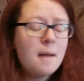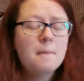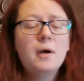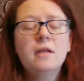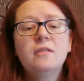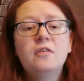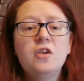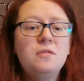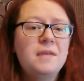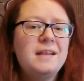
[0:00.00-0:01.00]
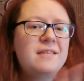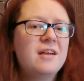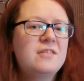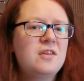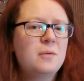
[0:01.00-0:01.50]
But two things that
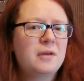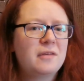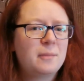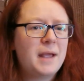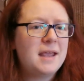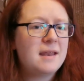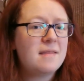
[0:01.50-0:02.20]
I do want to explain.